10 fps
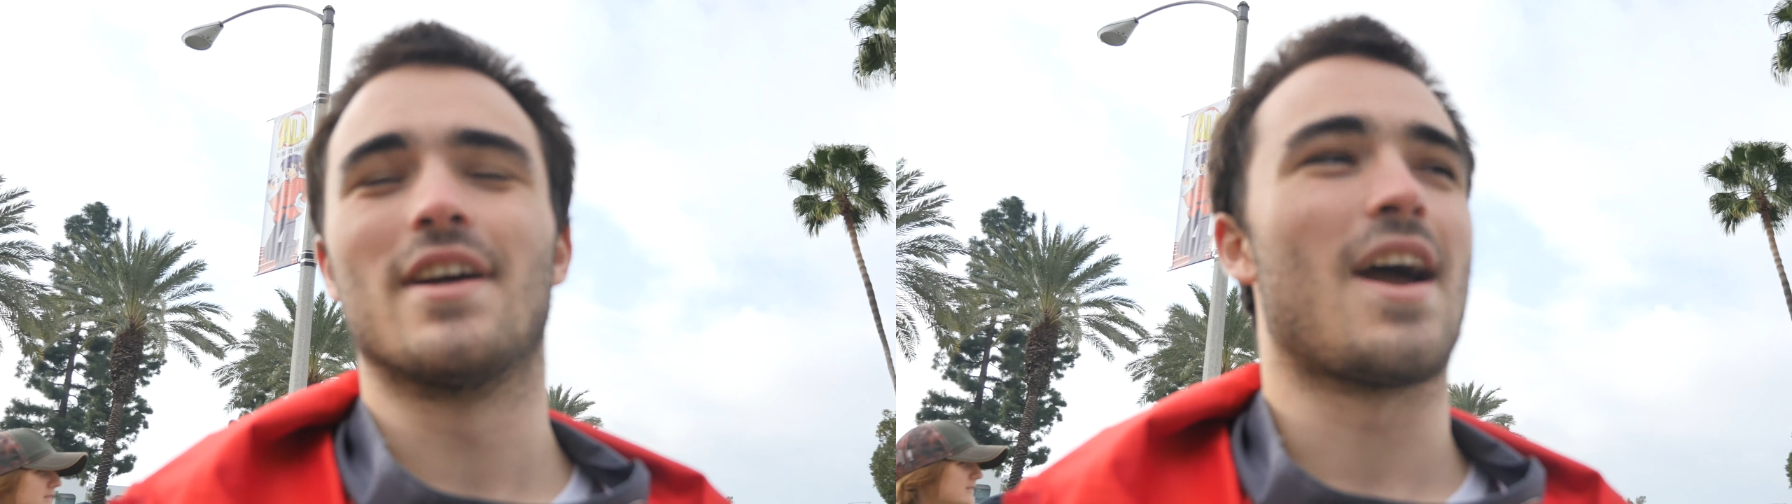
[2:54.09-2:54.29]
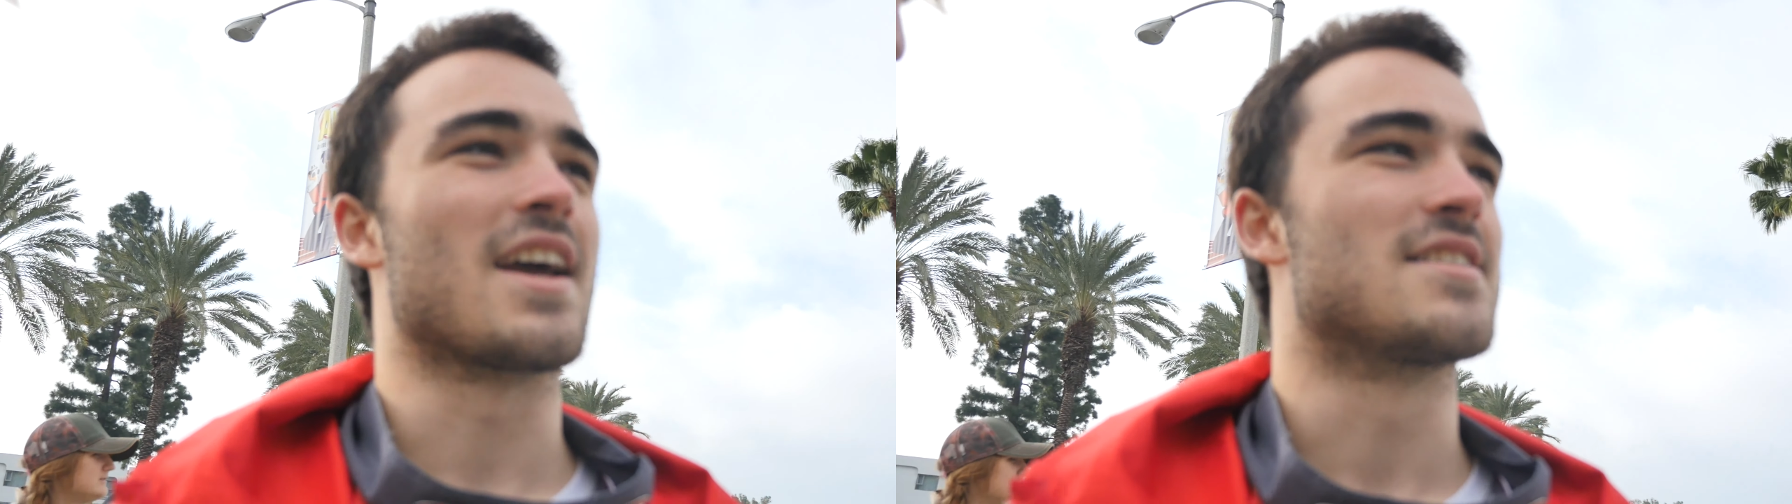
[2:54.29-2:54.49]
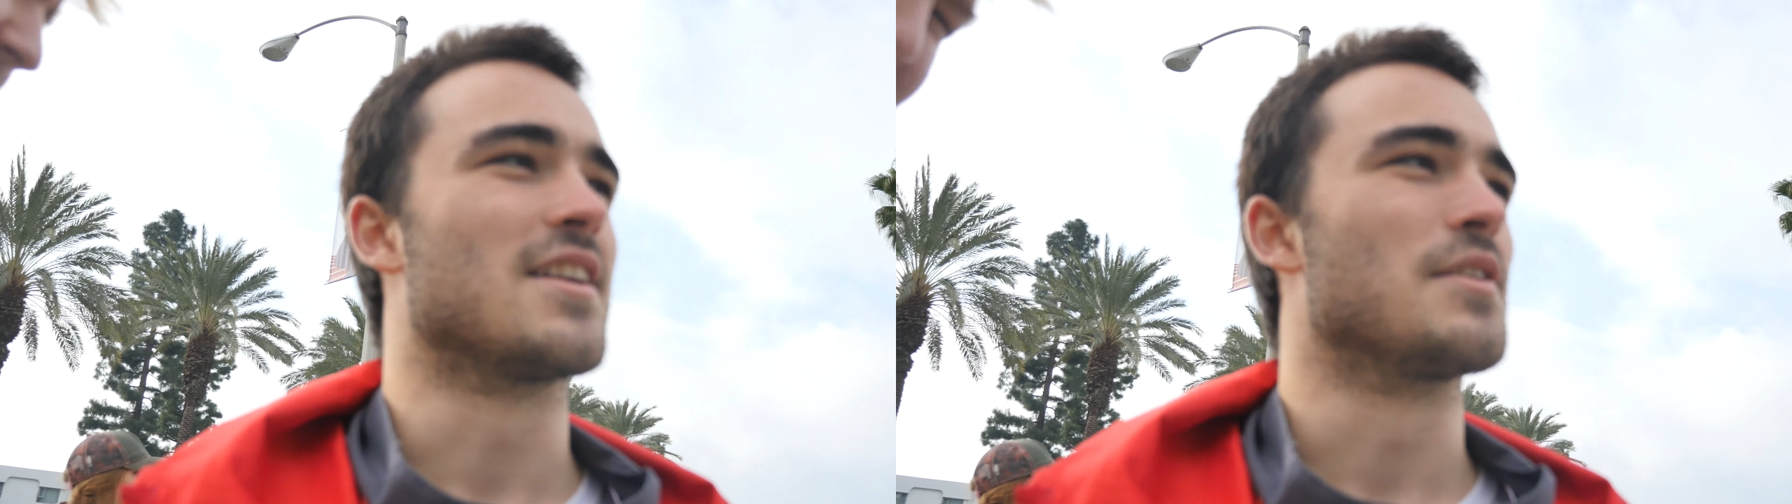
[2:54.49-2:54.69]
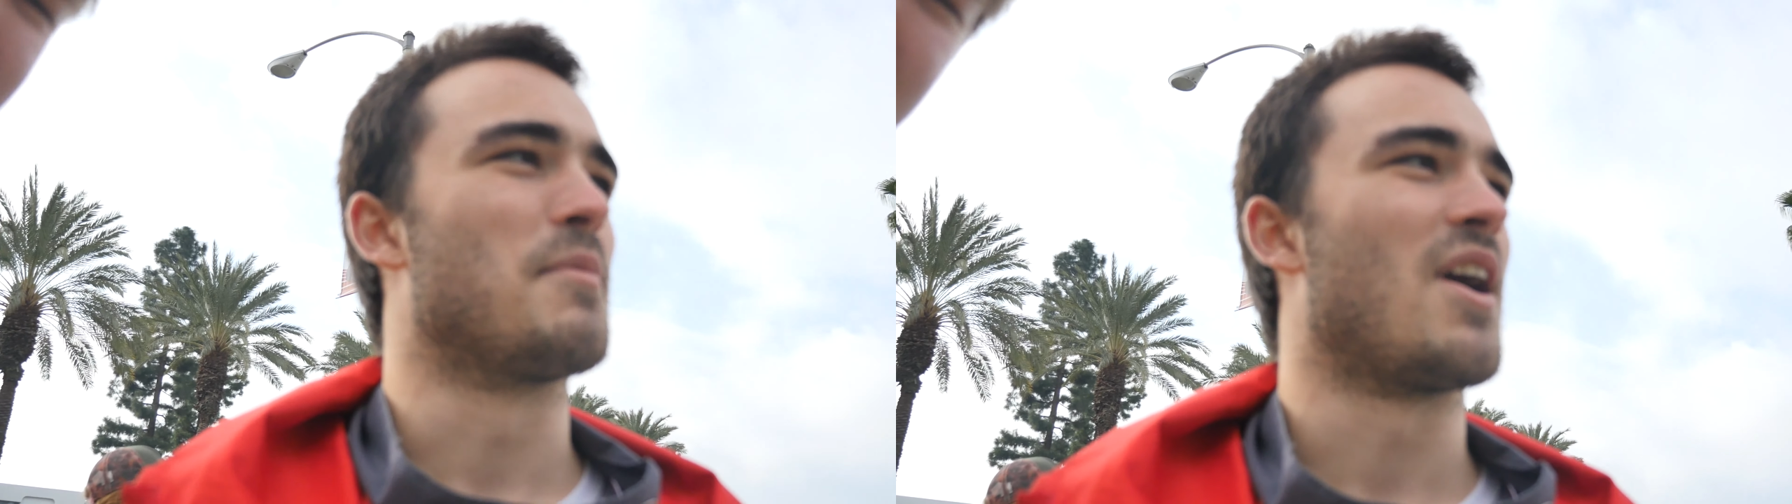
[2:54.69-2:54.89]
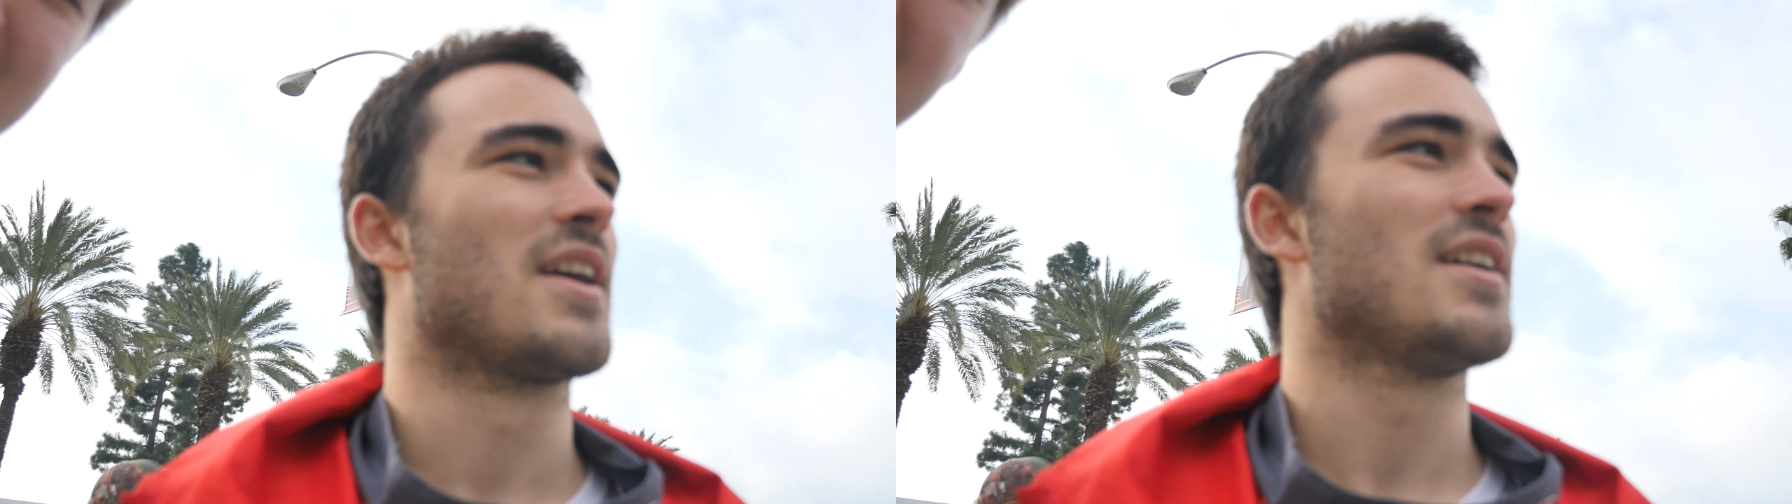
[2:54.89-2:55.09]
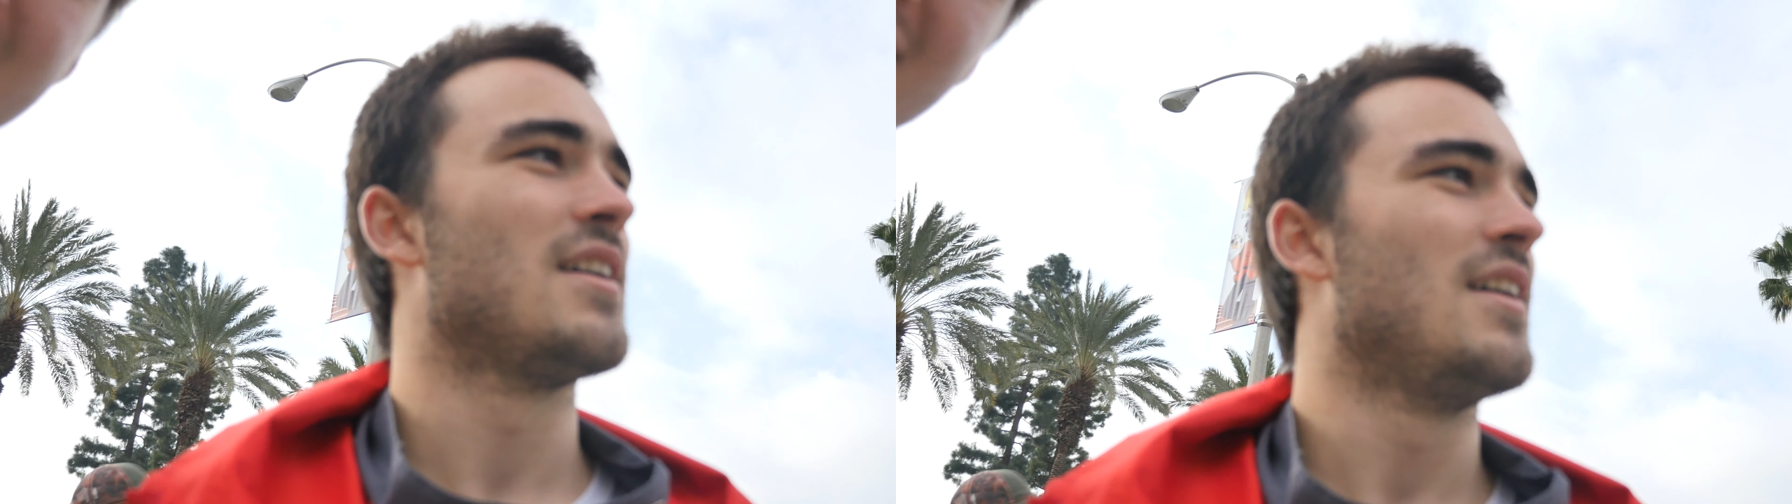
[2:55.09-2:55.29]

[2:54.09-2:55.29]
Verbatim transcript: exiting the body.